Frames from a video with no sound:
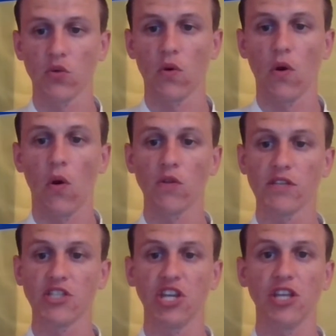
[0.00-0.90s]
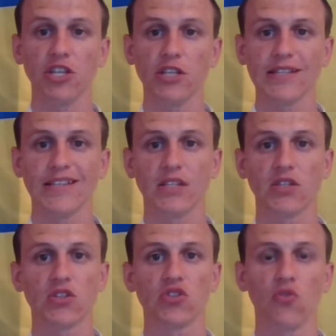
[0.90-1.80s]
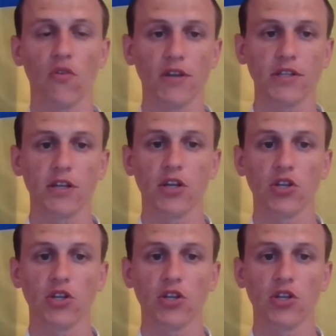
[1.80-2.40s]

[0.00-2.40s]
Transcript: So all the changes is stored